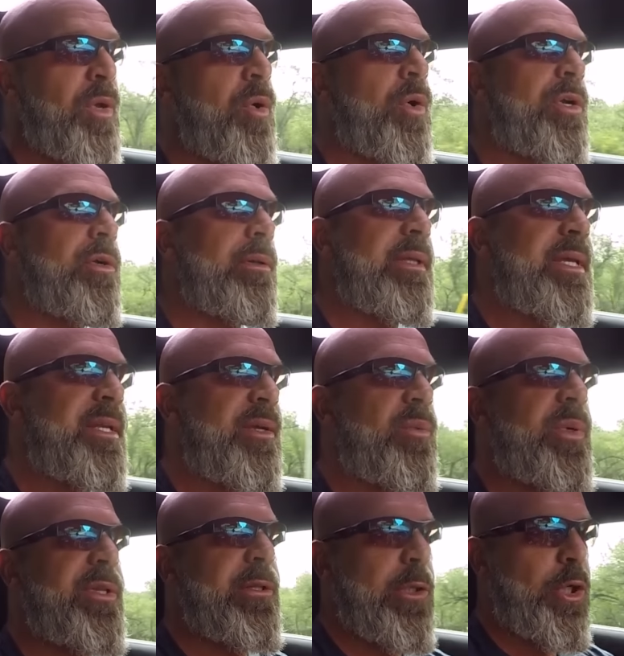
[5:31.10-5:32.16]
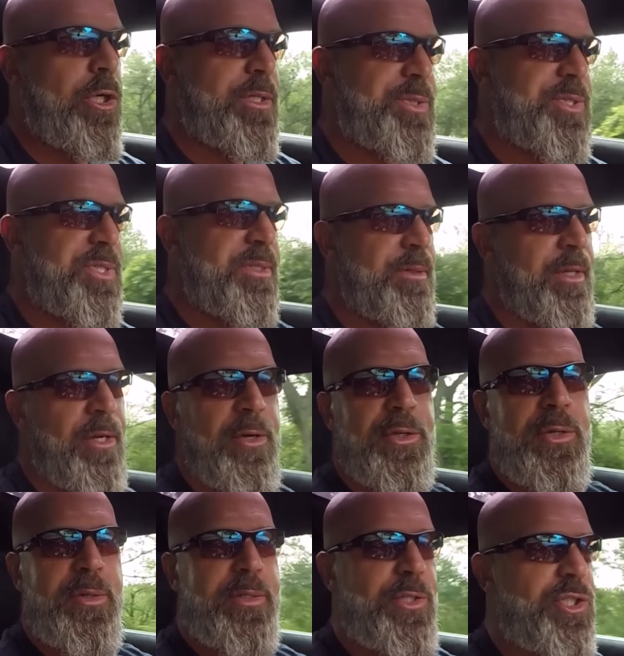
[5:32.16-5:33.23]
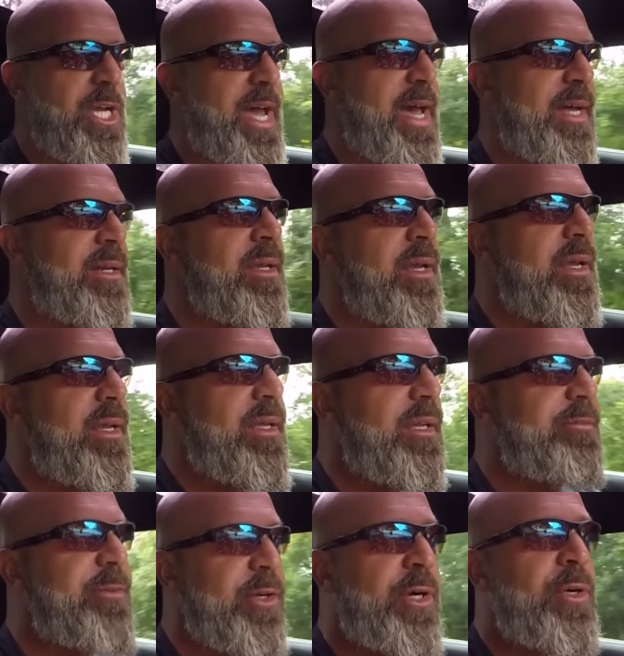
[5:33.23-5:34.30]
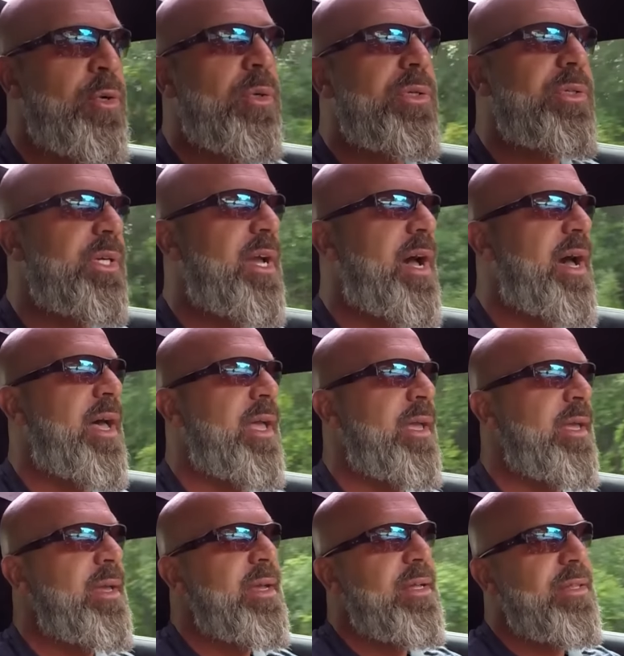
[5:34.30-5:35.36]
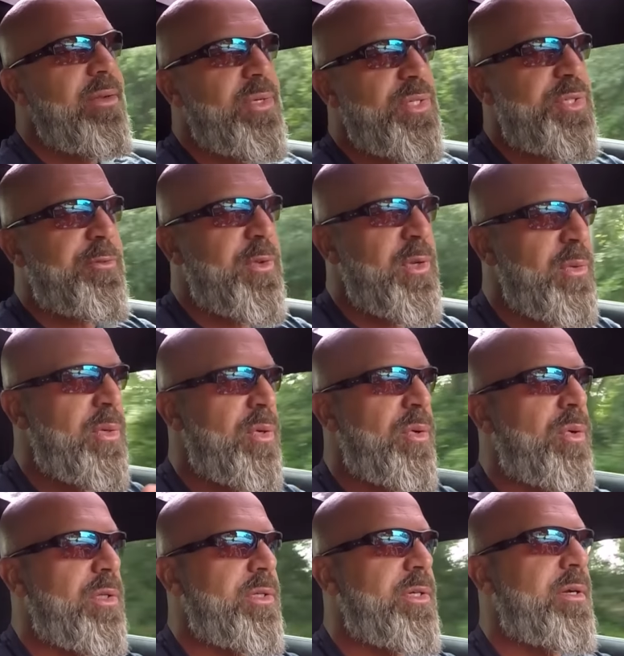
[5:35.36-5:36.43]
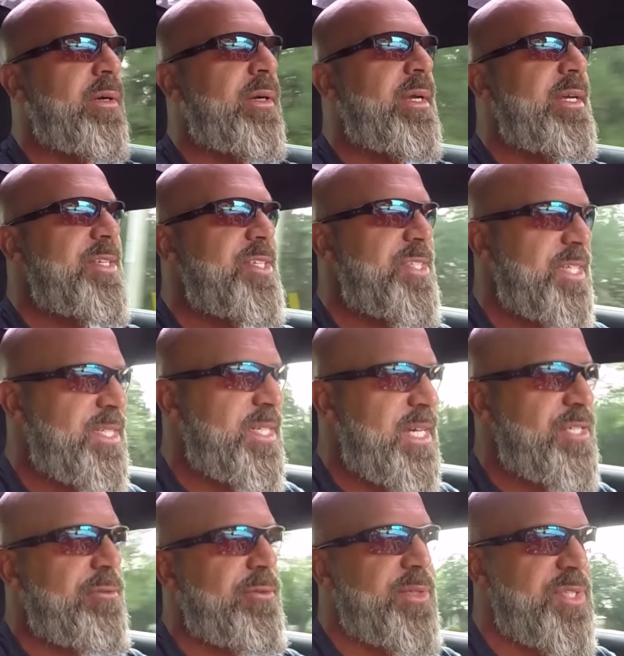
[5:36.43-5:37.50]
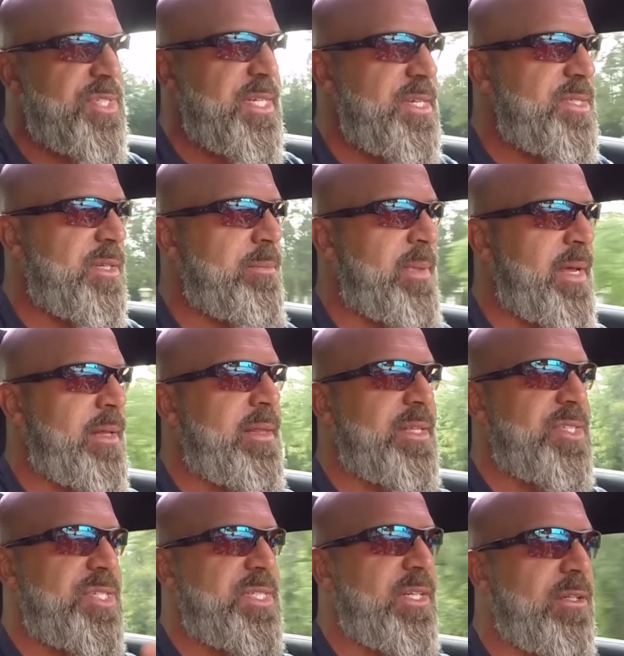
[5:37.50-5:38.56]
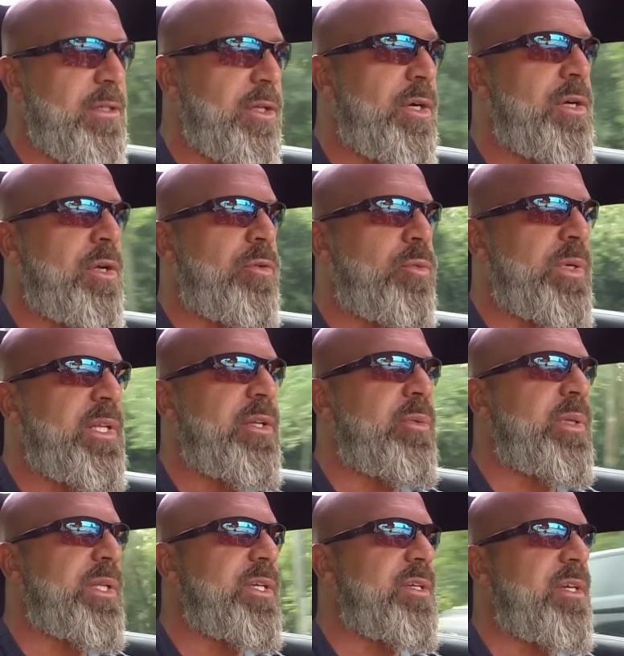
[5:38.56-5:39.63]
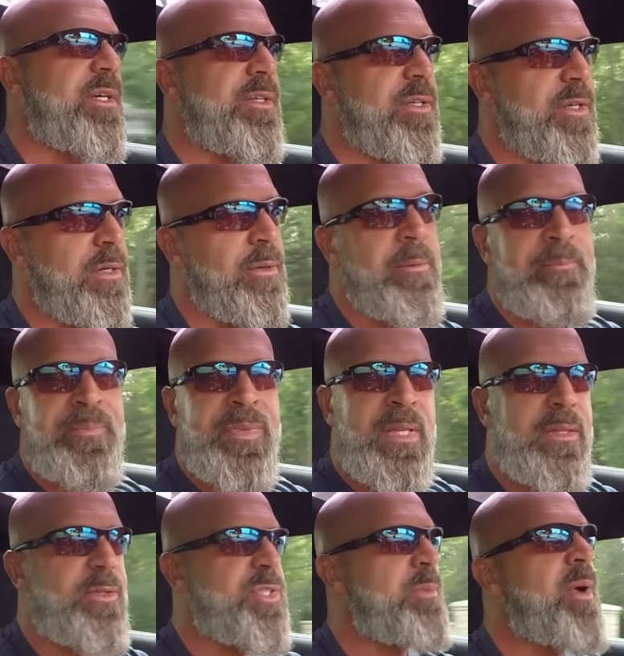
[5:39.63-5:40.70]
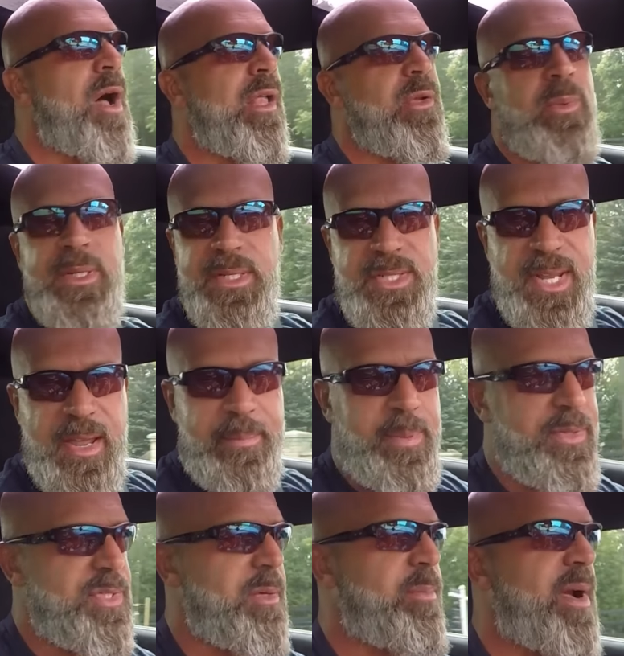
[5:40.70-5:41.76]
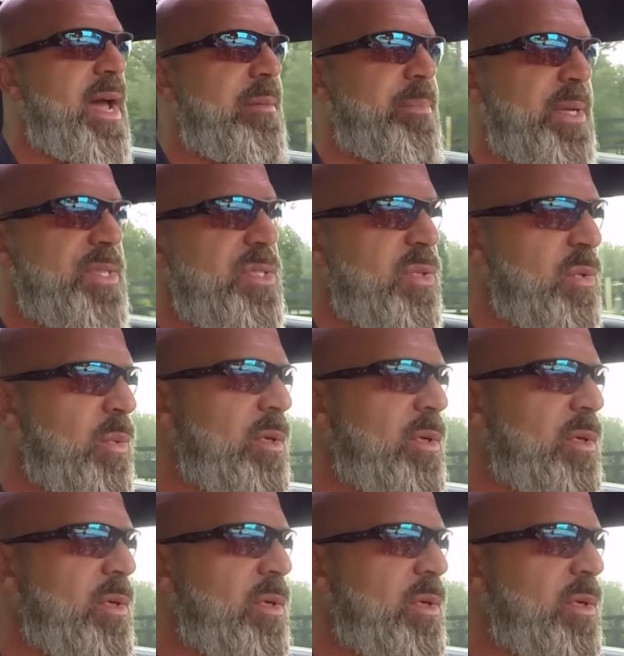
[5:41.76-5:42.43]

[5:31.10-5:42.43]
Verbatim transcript: or you're leading with looks. You know, you're the Chad. If you're an older guy, there's fewer older, successful, seasoned men that still look really, really good. You know, there's some Hollywood examples, the Brad Pitts of the